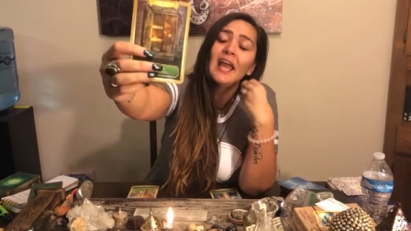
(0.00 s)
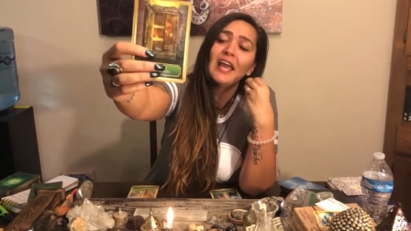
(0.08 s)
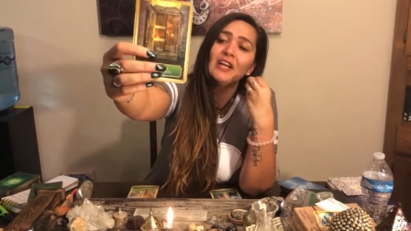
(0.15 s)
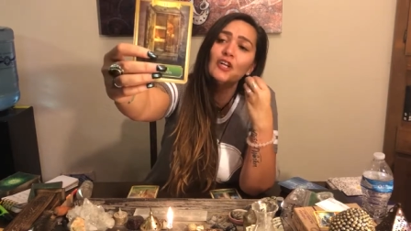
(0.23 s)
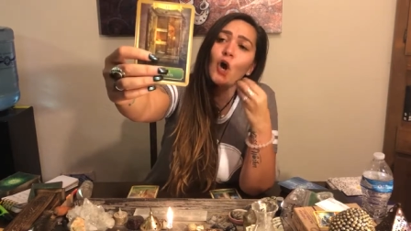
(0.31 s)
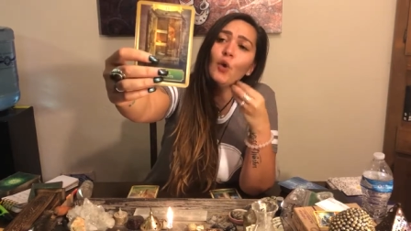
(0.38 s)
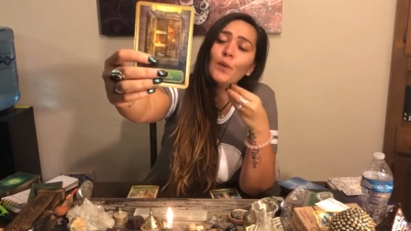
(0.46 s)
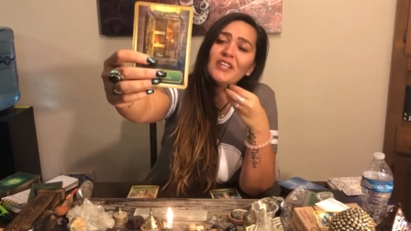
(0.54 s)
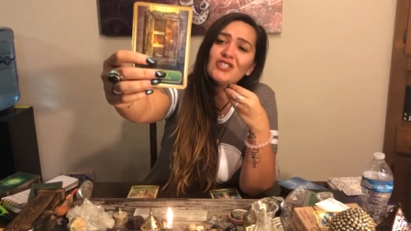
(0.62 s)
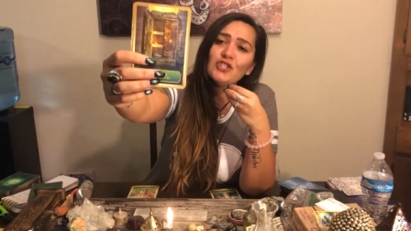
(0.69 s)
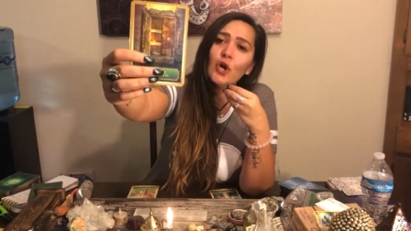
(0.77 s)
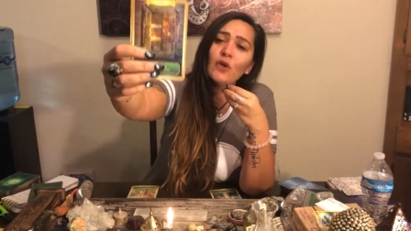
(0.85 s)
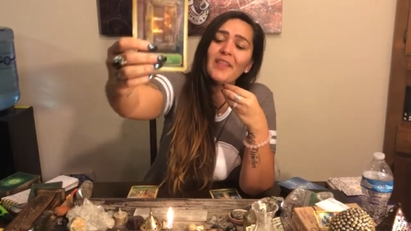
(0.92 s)
And
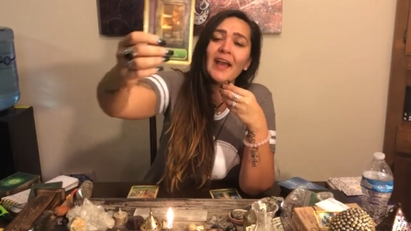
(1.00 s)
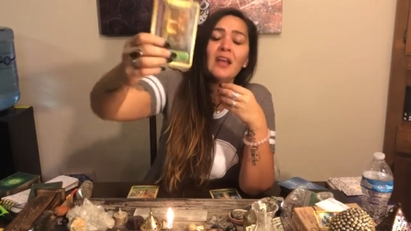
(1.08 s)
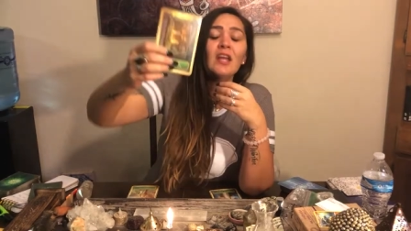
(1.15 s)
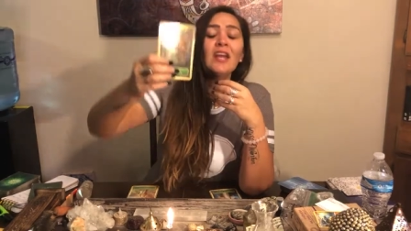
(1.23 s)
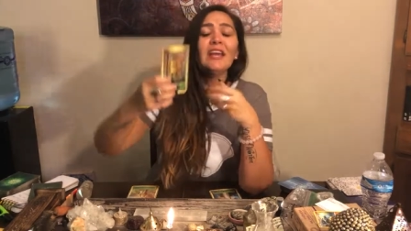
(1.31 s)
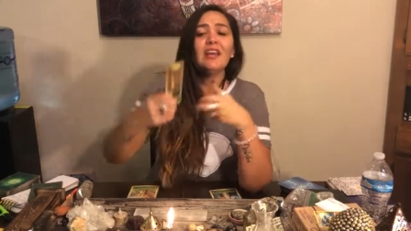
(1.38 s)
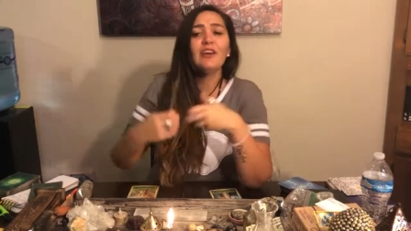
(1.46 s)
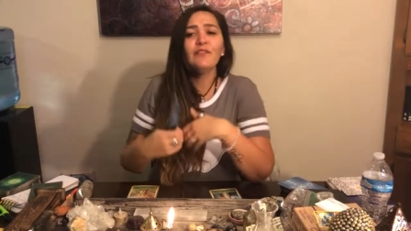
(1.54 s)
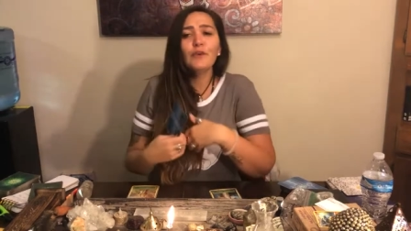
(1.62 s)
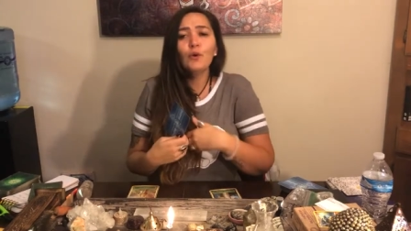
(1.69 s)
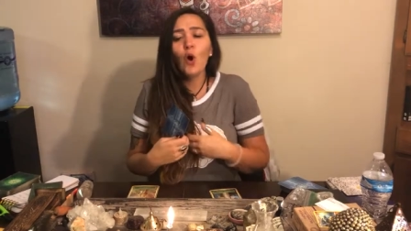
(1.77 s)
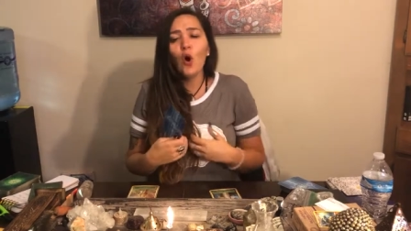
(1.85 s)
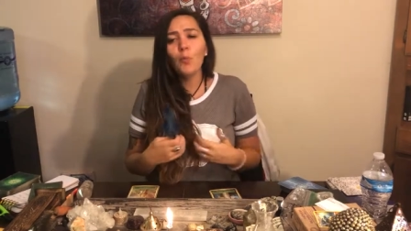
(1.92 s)
always know that if
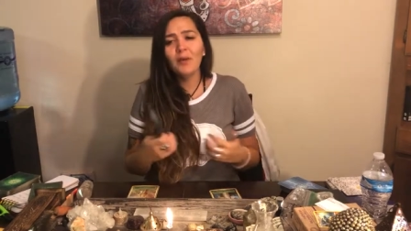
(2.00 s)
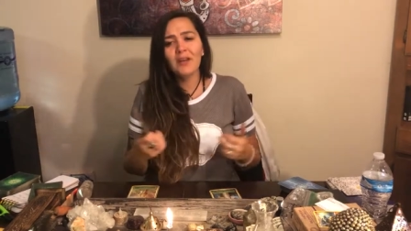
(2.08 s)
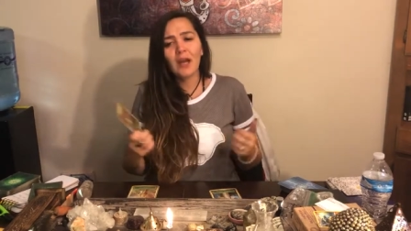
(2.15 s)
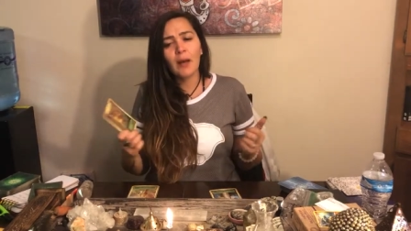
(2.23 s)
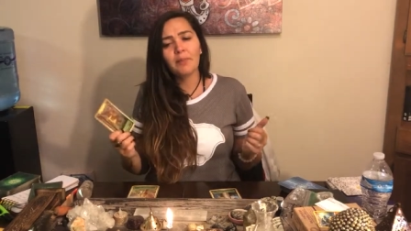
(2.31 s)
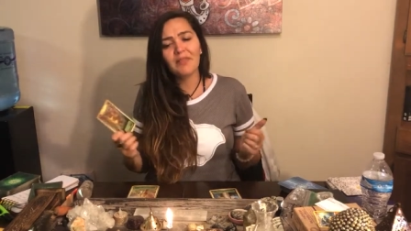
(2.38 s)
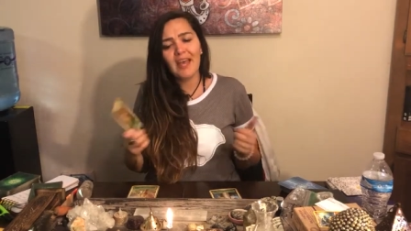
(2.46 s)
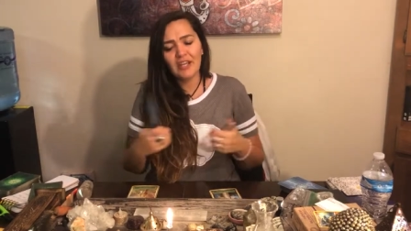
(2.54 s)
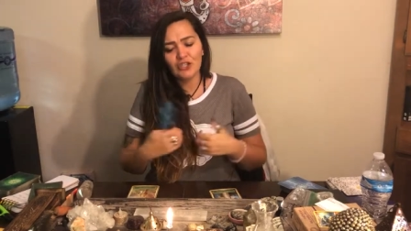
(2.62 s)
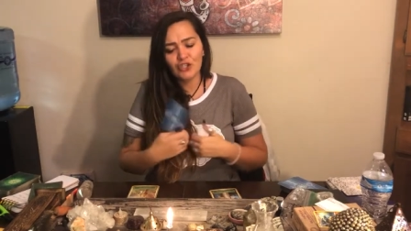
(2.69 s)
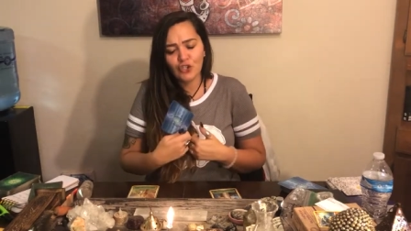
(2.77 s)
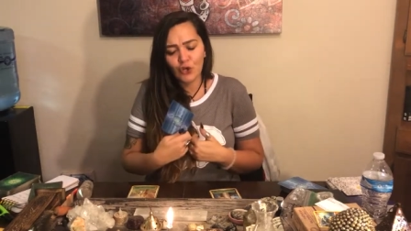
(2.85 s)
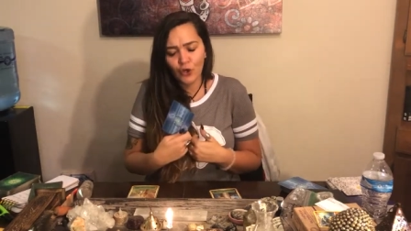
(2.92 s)
you open up that
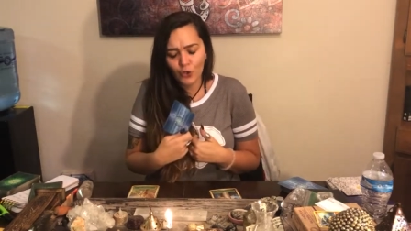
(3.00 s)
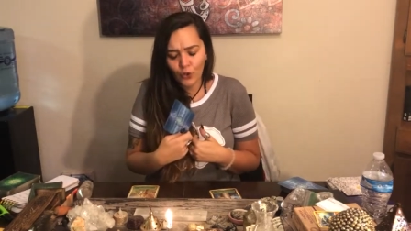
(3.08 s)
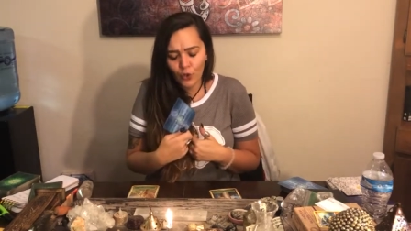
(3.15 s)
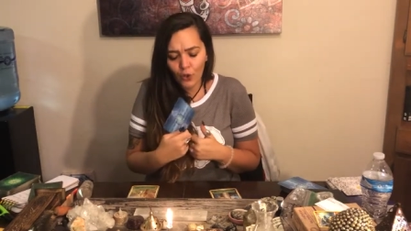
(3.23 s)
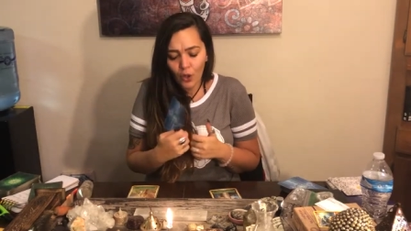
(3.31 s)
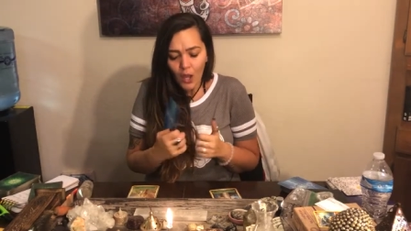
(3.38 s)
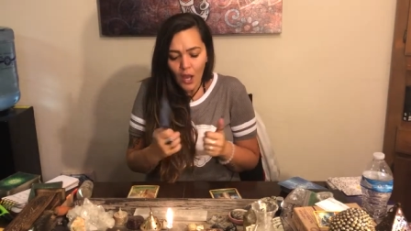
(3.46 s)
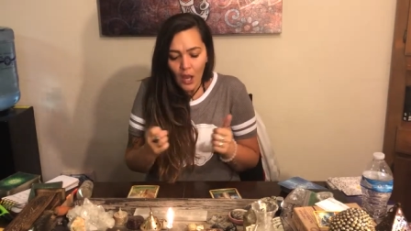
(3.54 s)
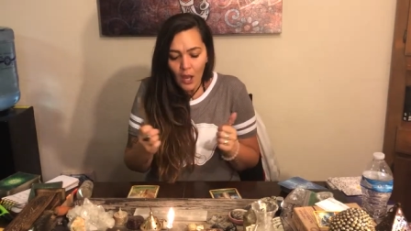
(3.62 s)
internal